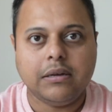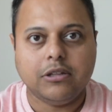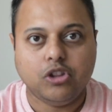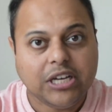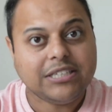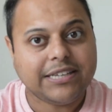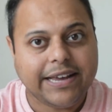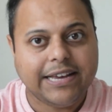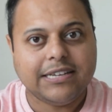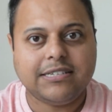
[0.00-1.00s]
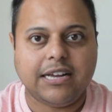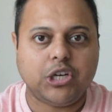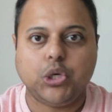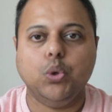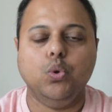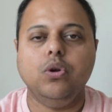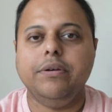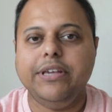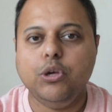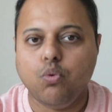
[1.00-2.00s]
this is a tool
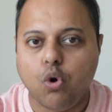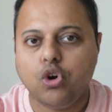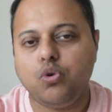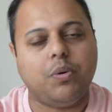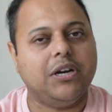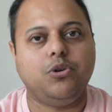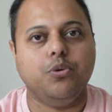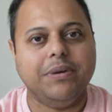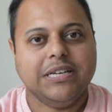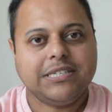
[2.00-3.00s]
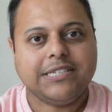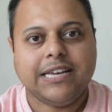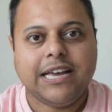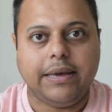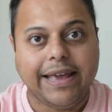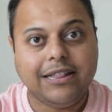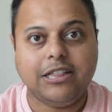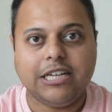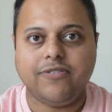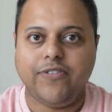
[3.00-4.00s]
you won't want to miss. In
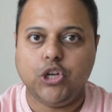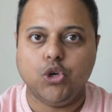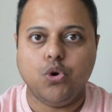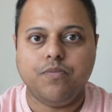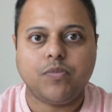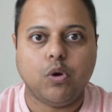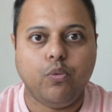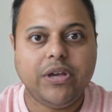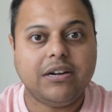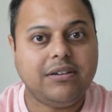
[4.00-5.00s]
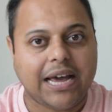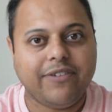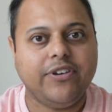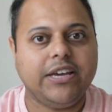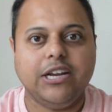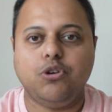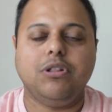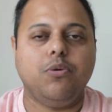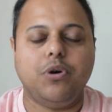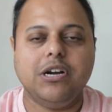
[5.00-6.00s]
this video, we are diving into
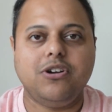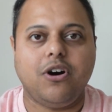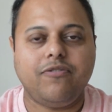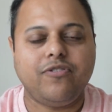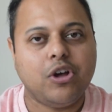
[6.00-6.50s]
the world of